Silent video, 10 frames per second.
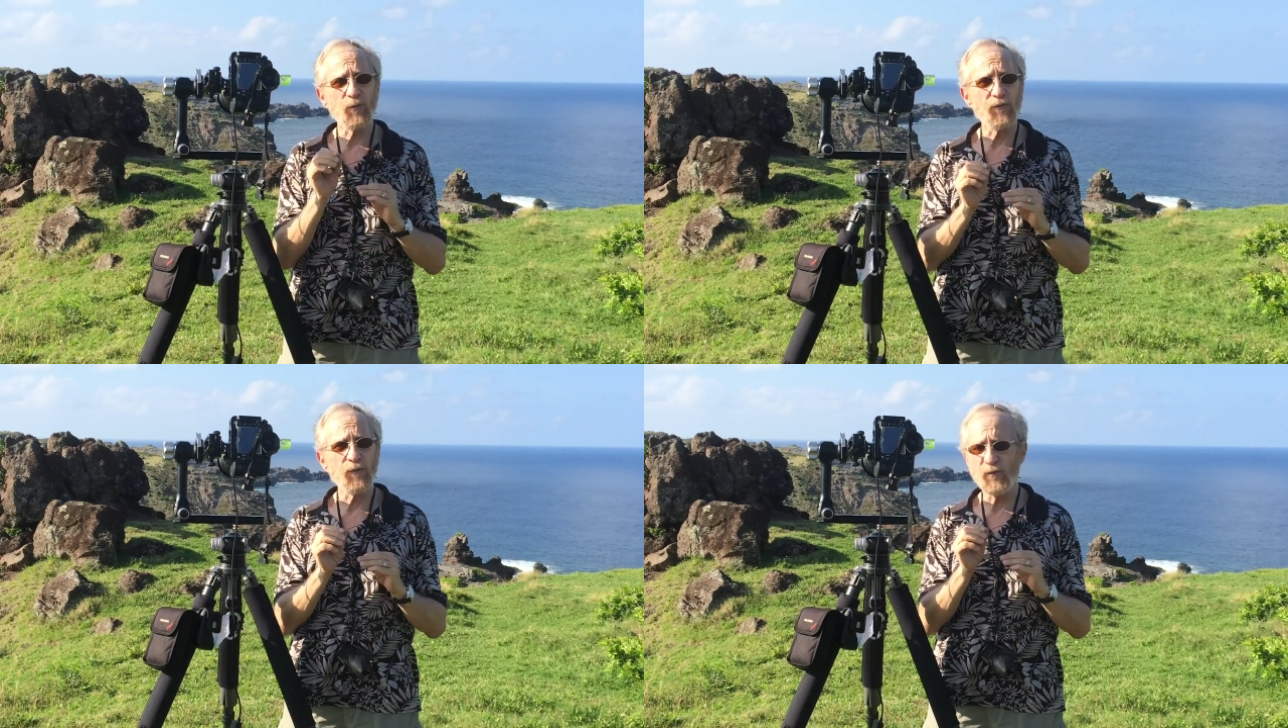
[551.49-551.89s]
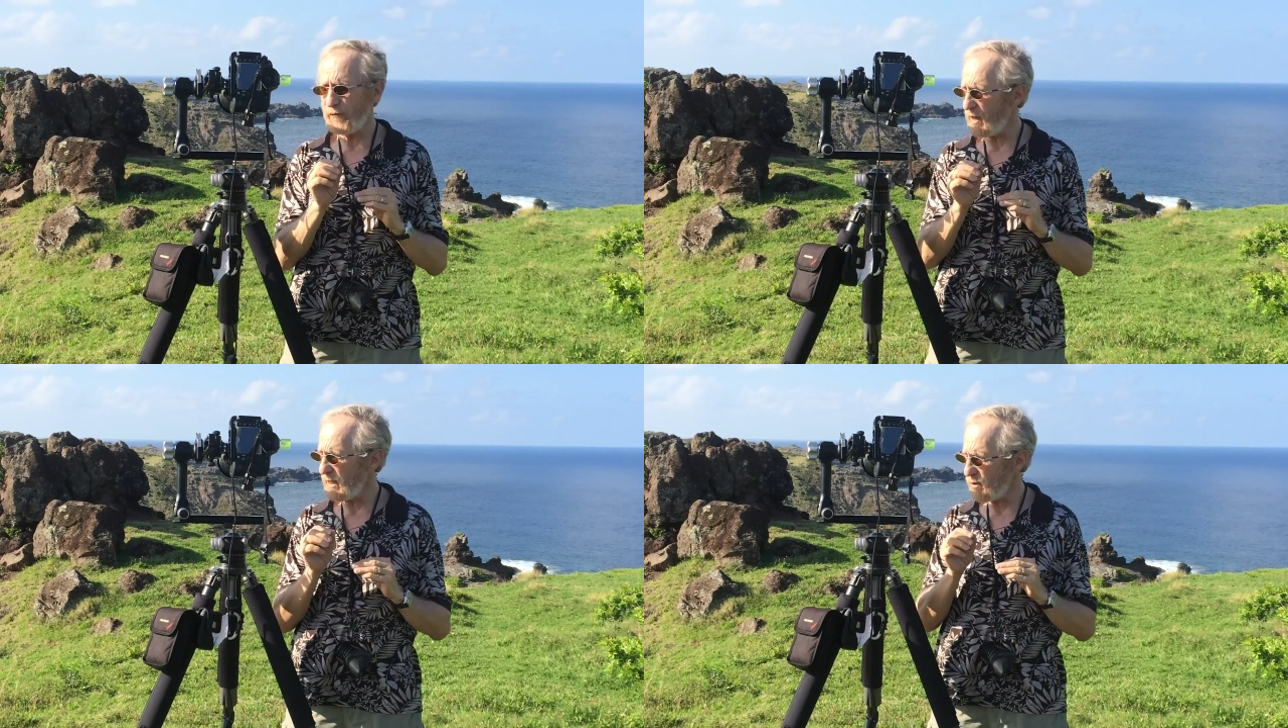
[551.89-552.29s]
the
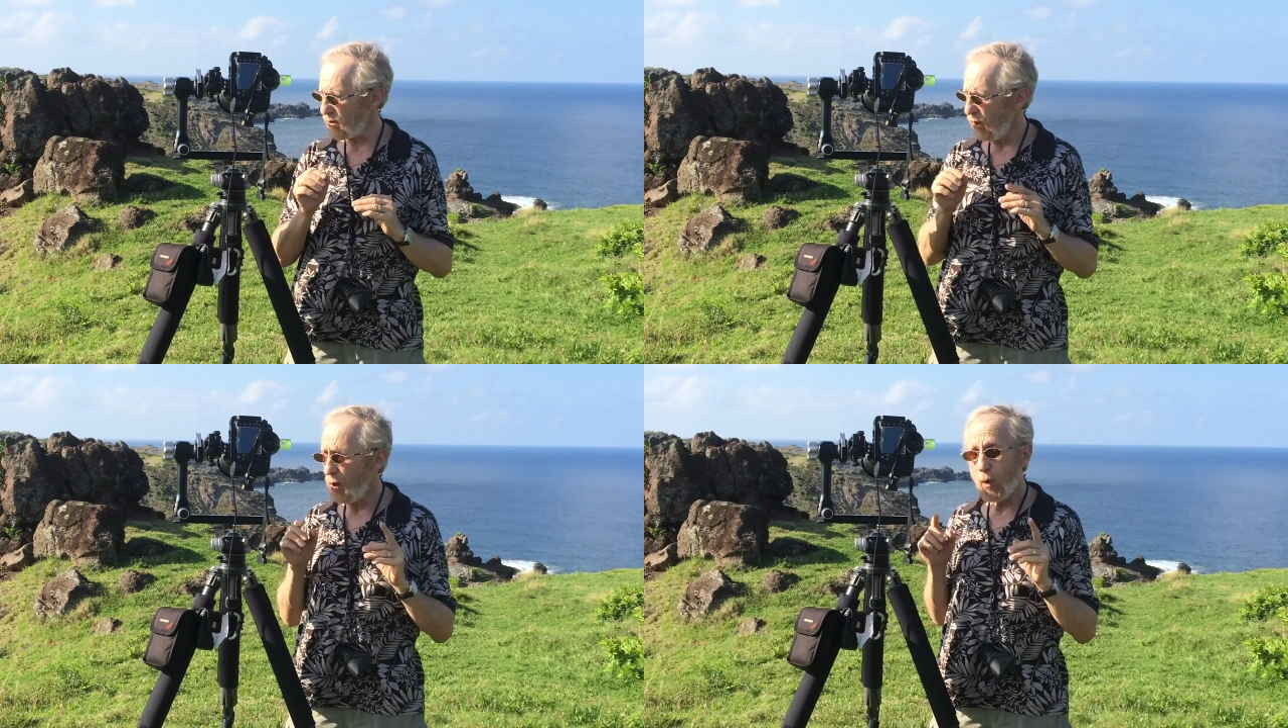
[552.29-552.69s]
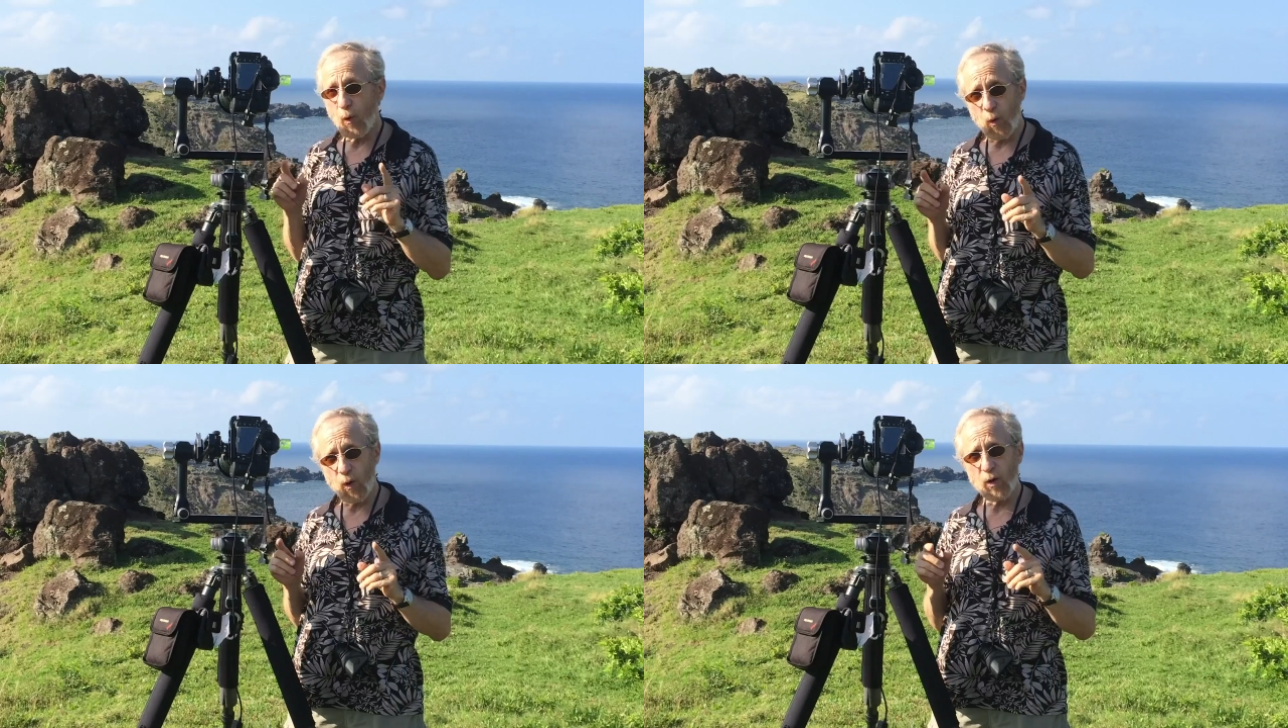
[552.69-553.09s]
viewfinder,
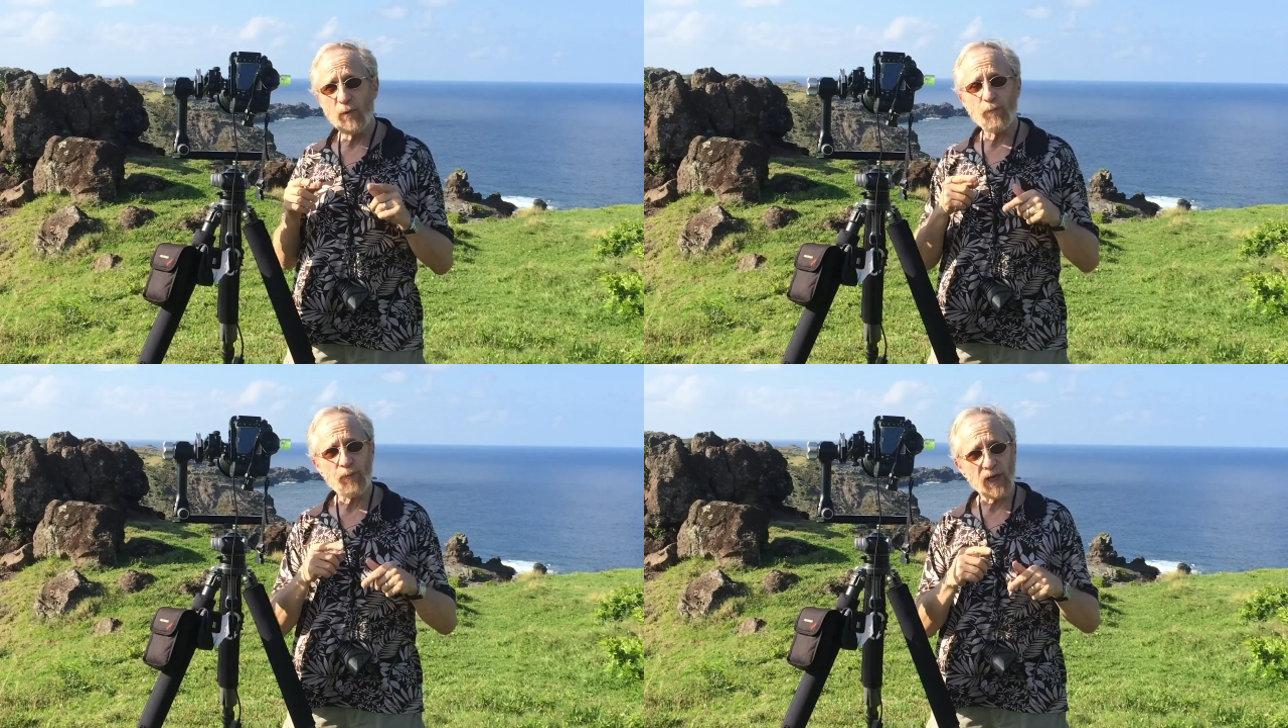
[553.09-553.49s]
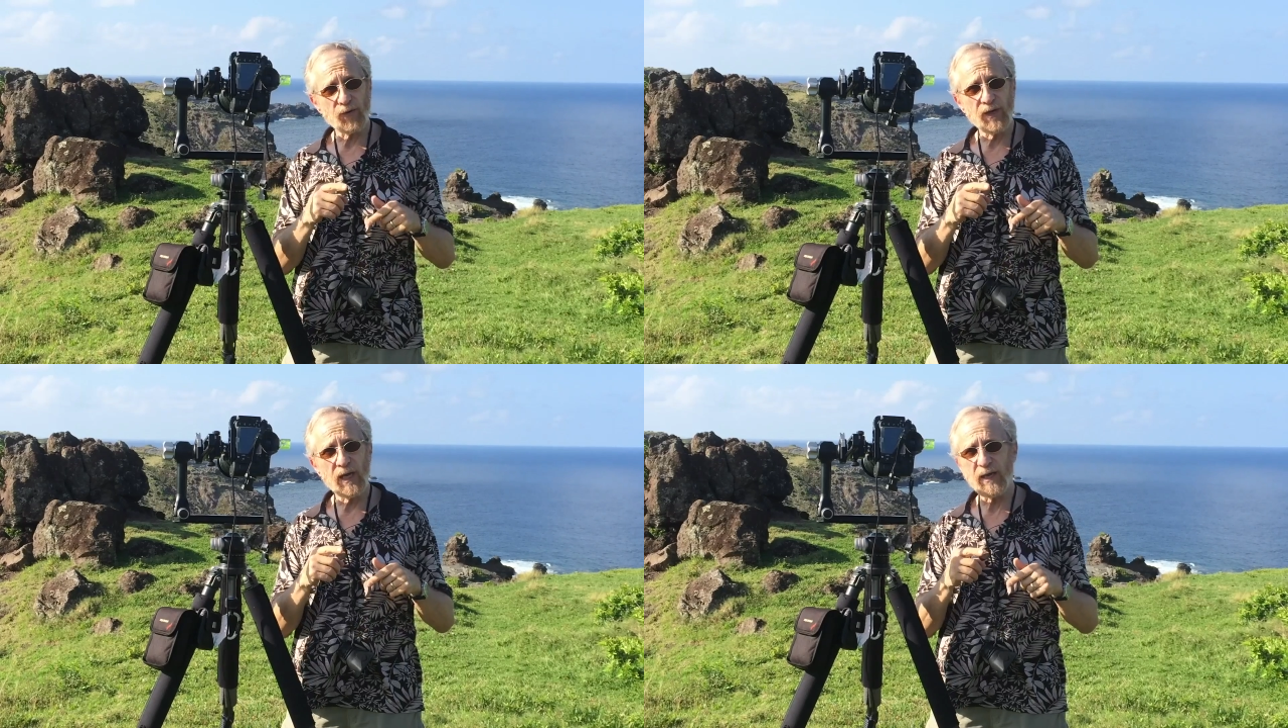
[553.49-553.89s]
or
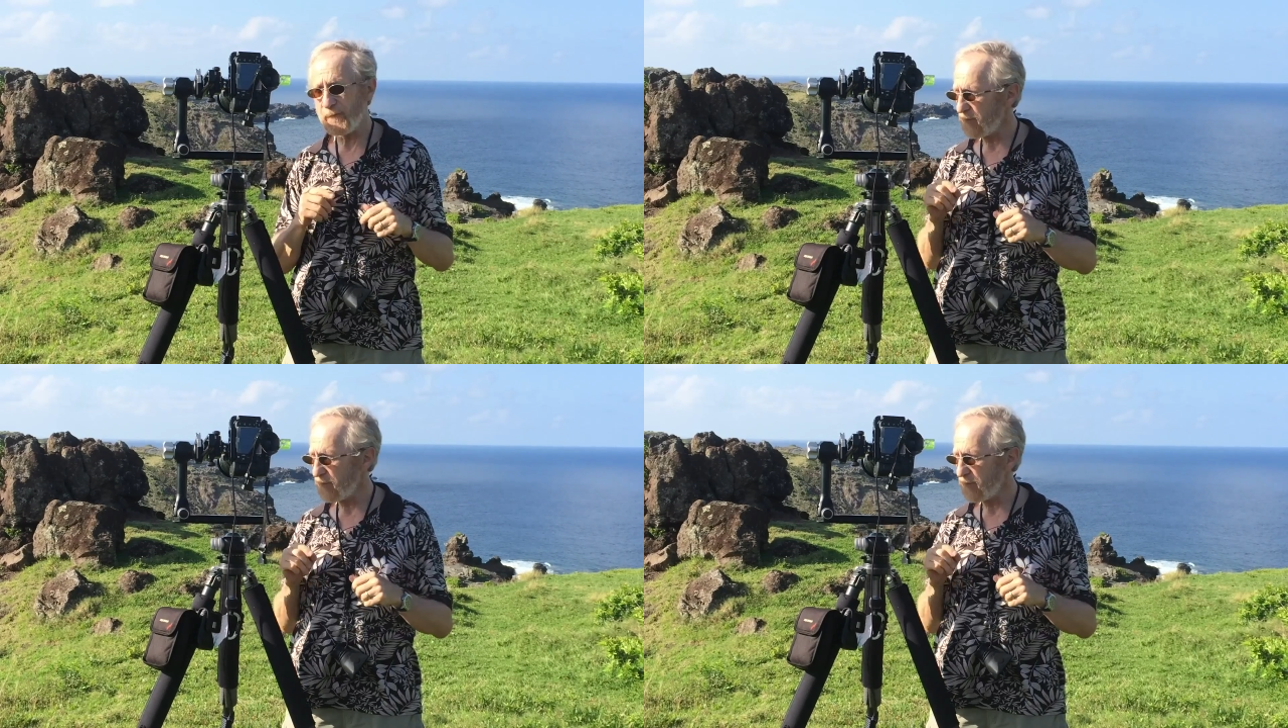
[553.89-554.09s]
better yet,